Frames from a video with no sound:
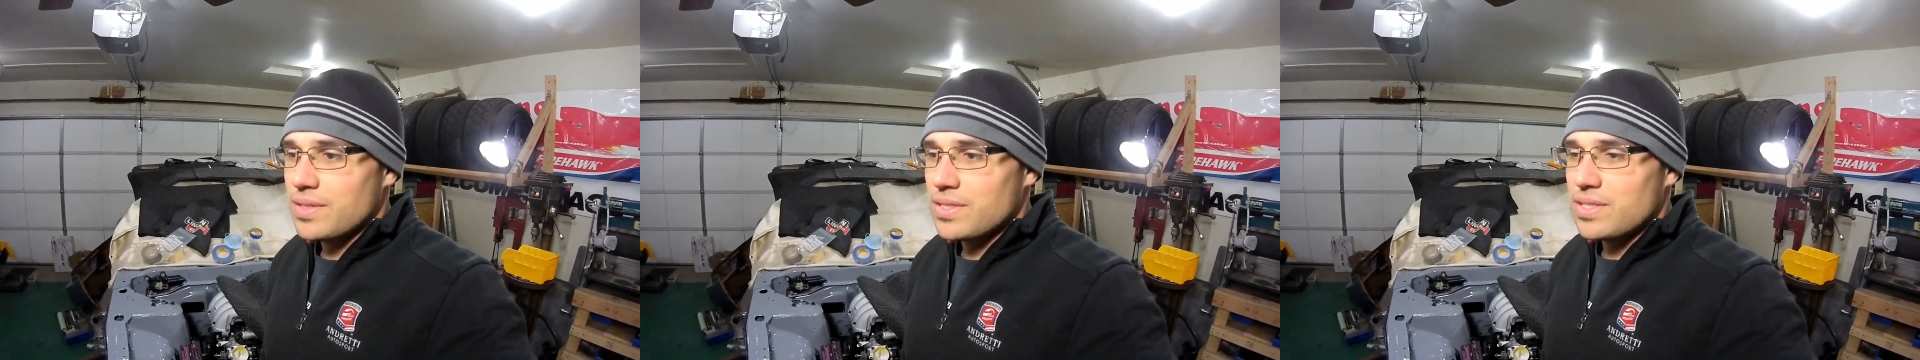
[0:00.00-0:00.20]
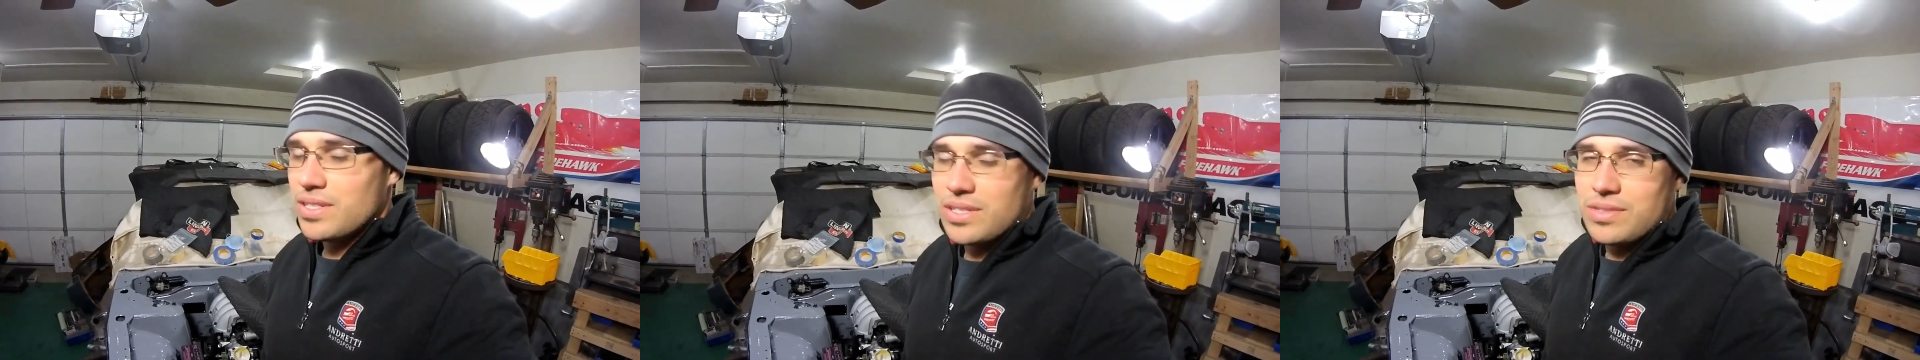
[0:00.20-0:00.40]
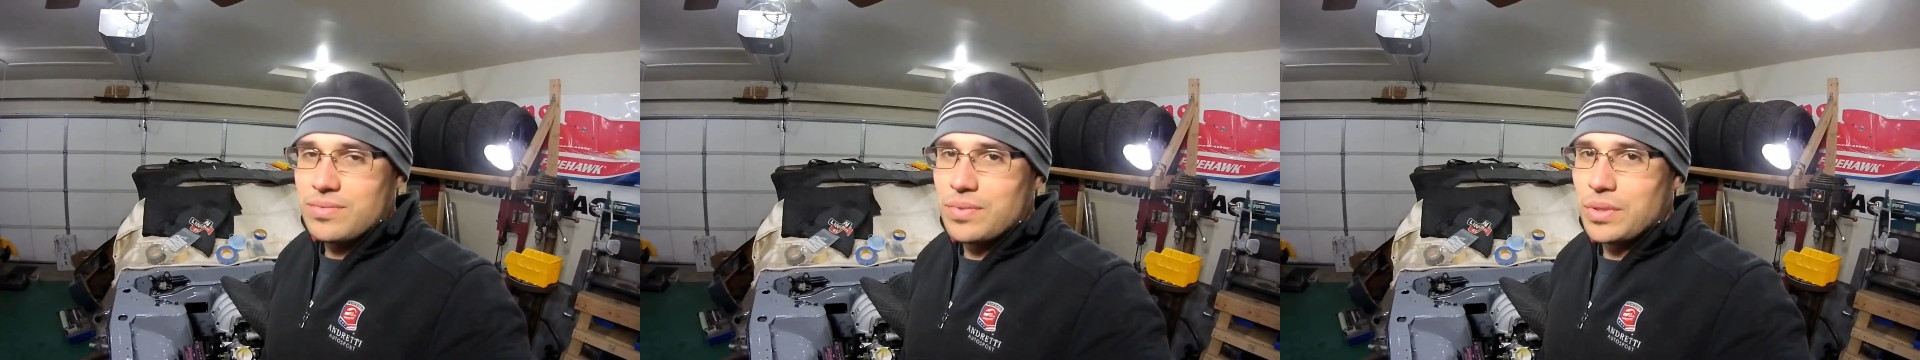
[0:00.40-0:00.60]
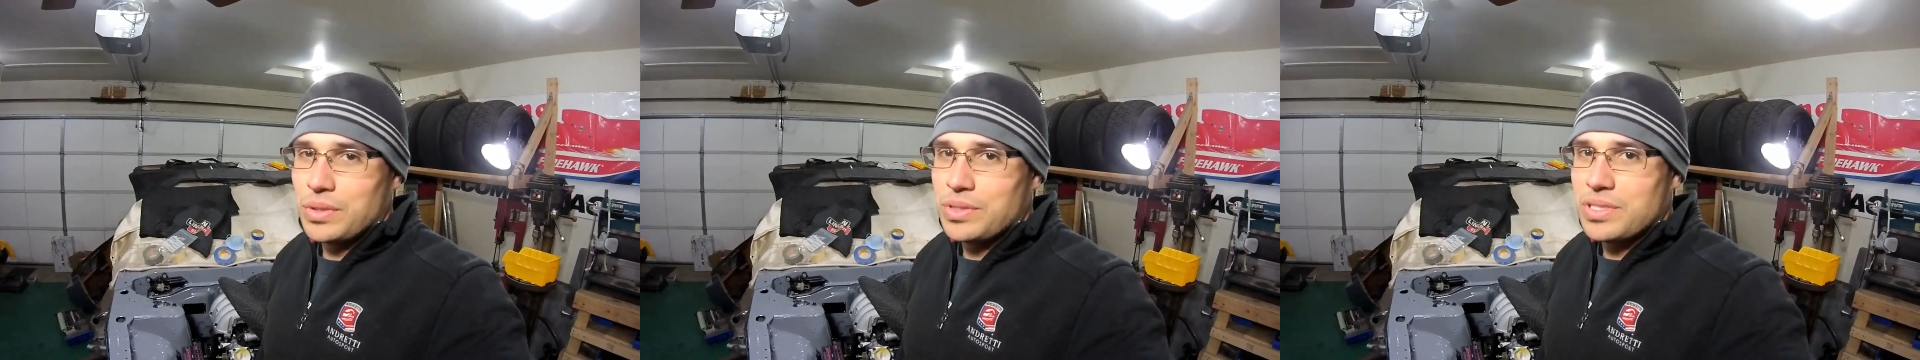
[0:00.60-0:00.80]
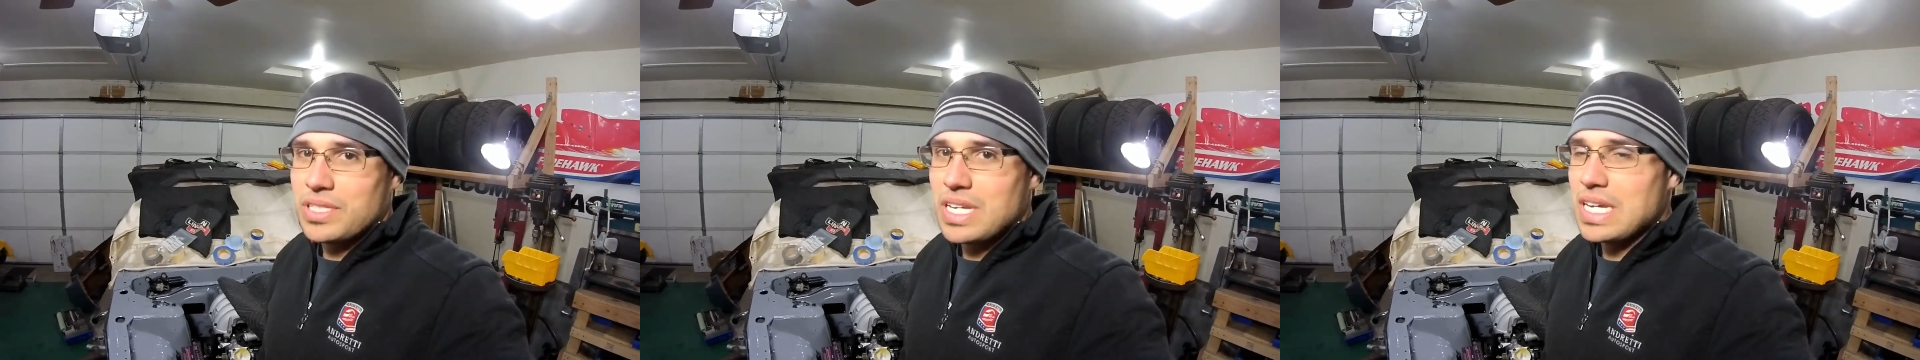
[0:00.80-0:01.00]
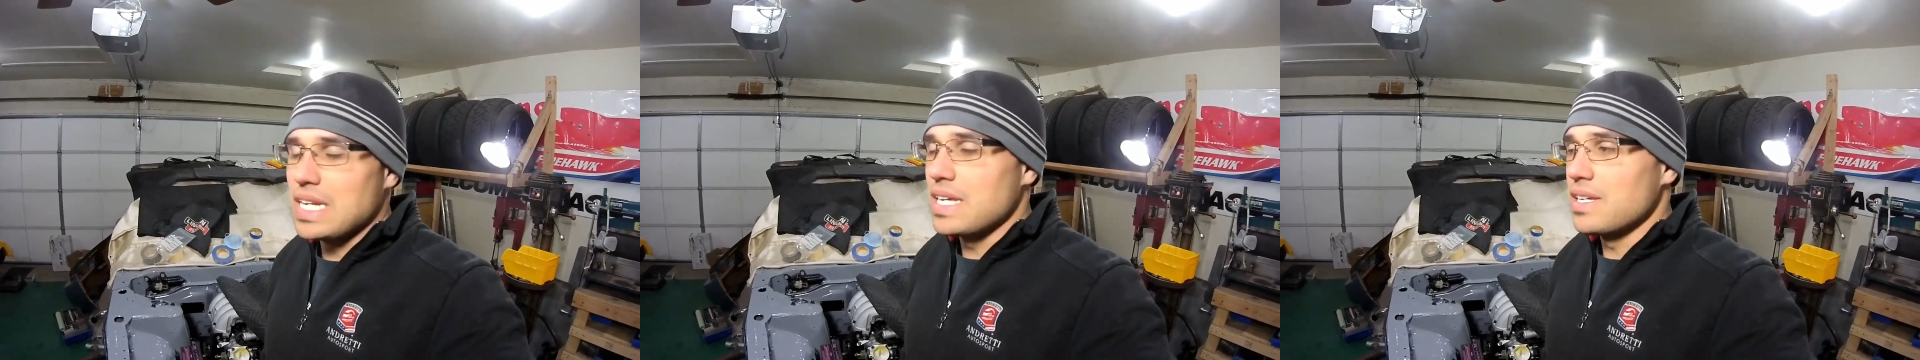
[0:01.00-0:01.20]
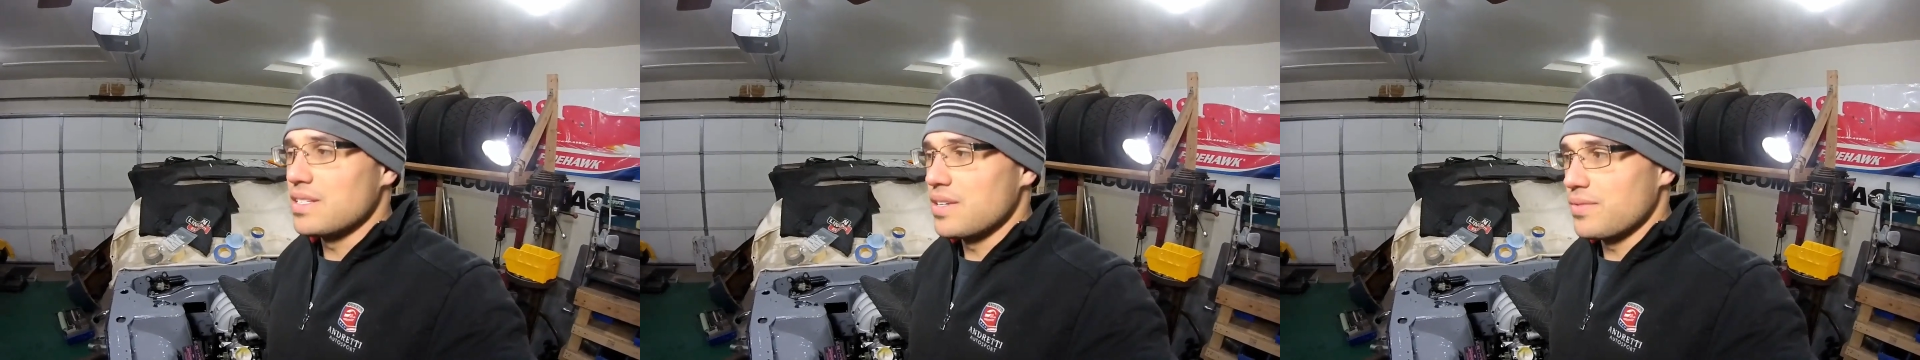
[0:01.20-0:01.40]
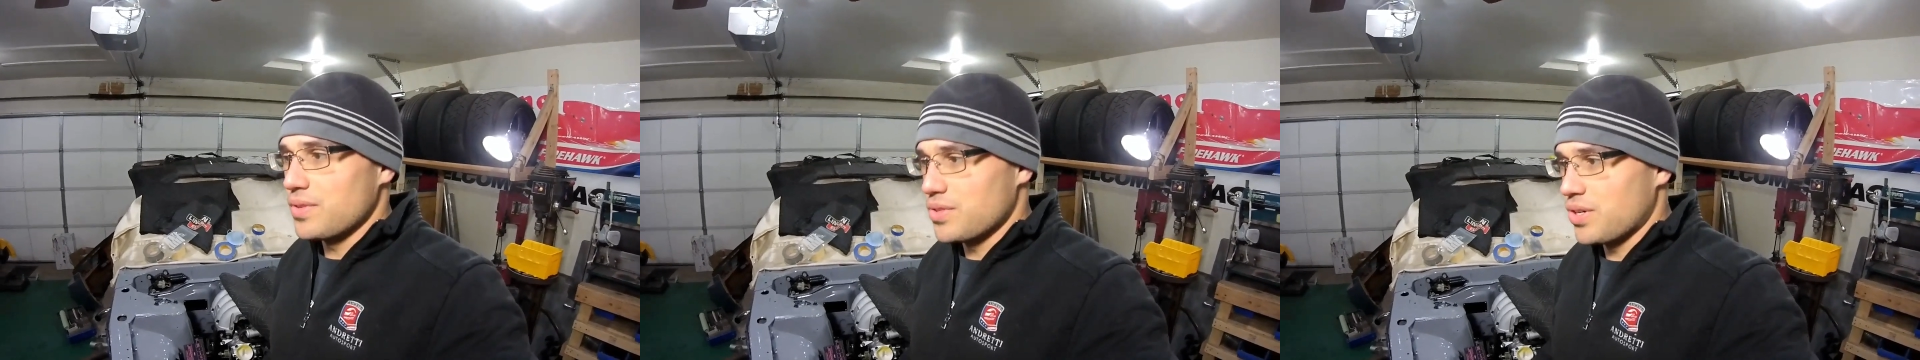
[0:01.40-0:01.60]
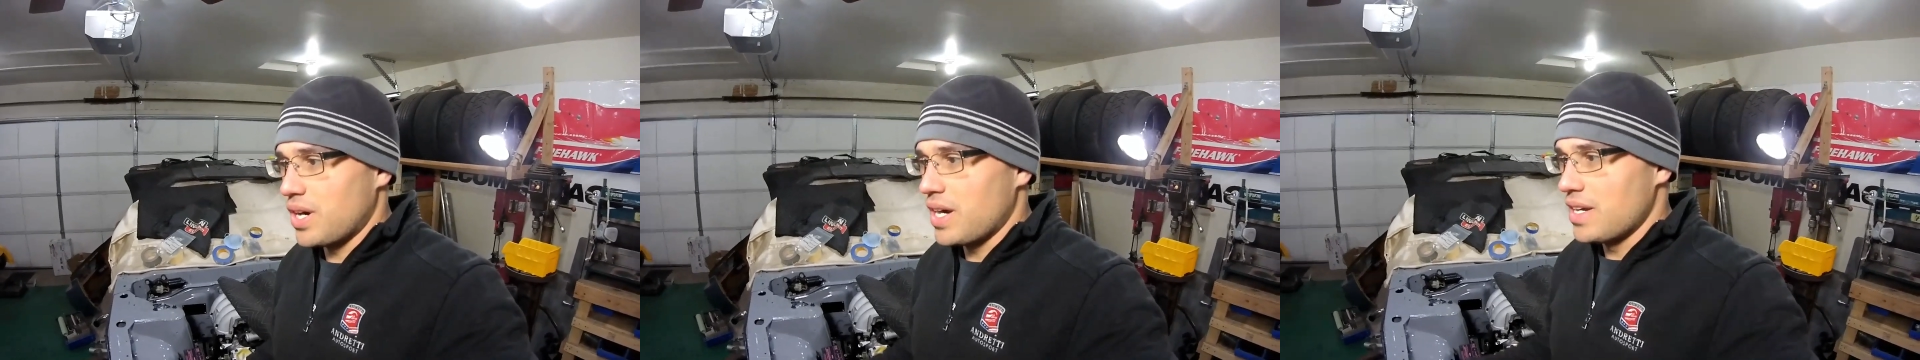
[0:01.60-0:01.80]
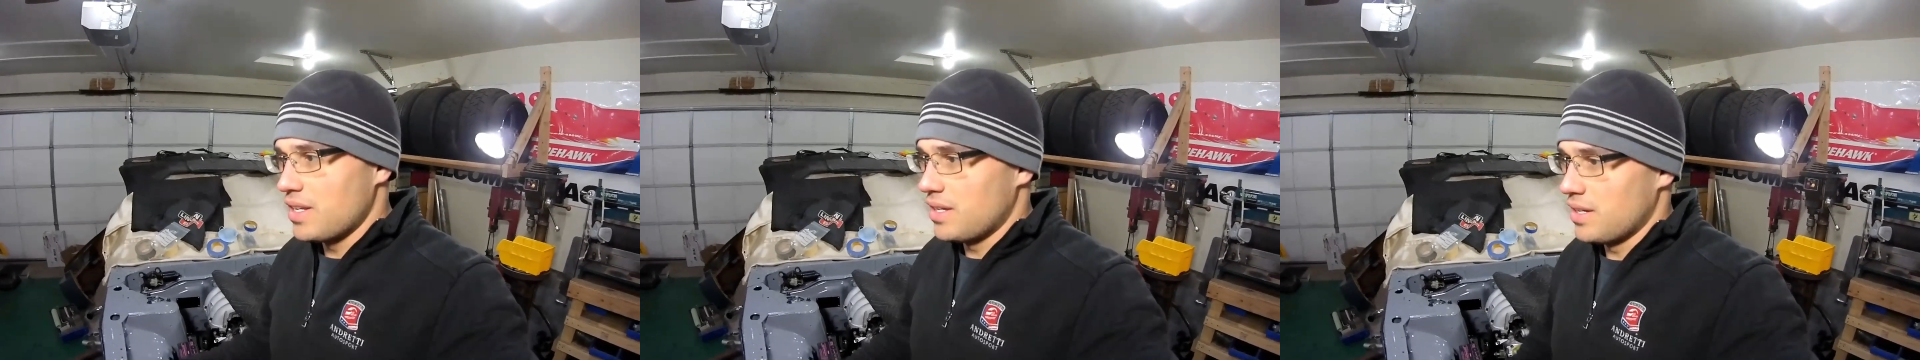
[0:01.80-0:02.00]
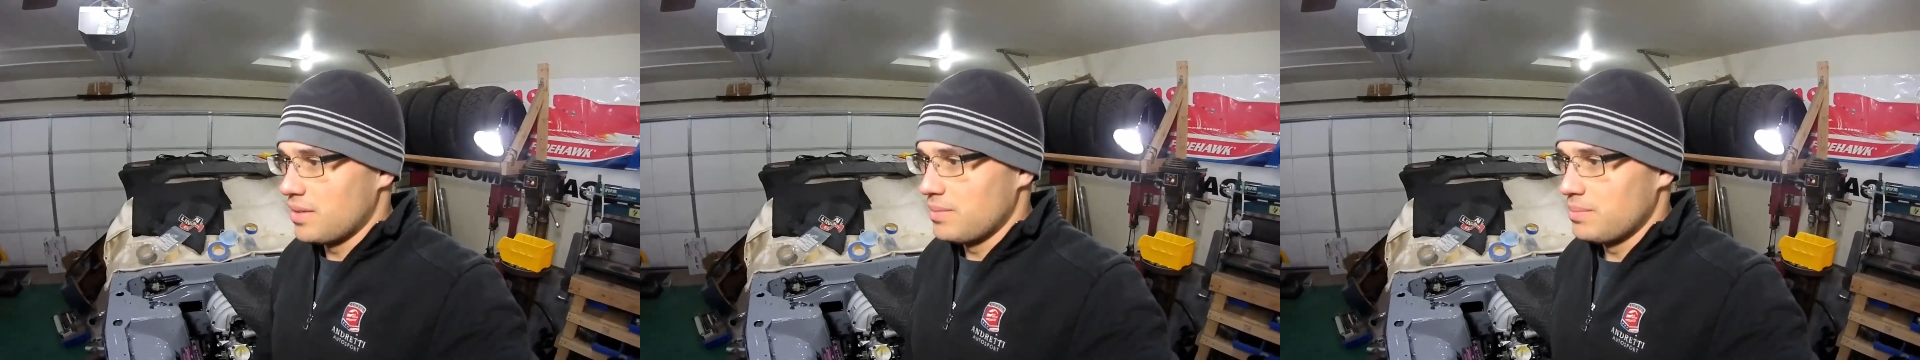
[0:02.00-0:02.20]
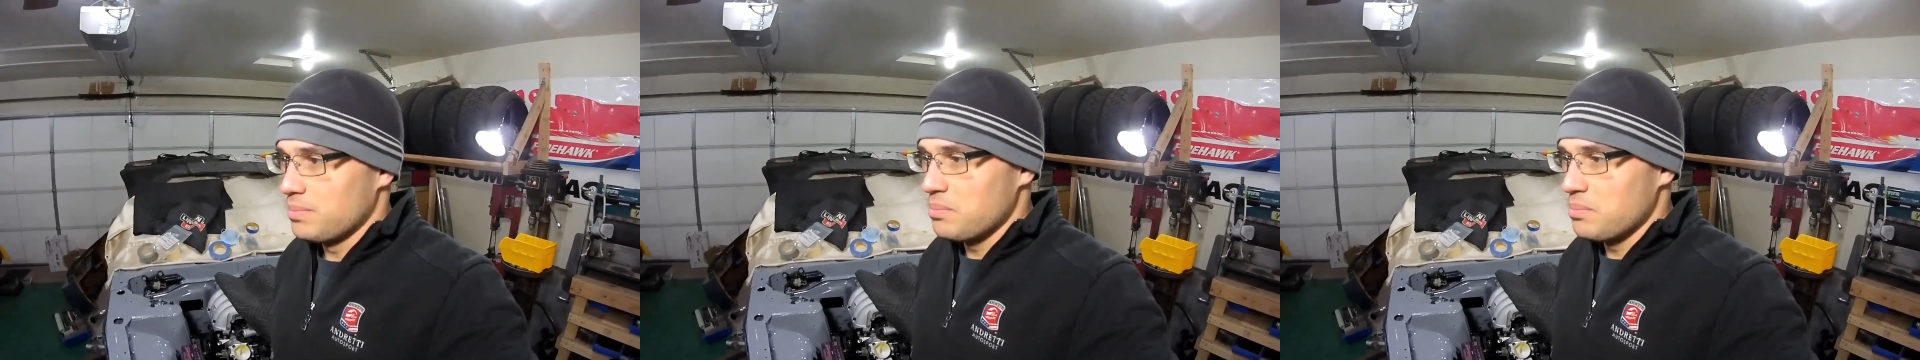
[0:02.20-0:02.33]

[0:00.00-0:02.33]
It's just real tedious if you're trying to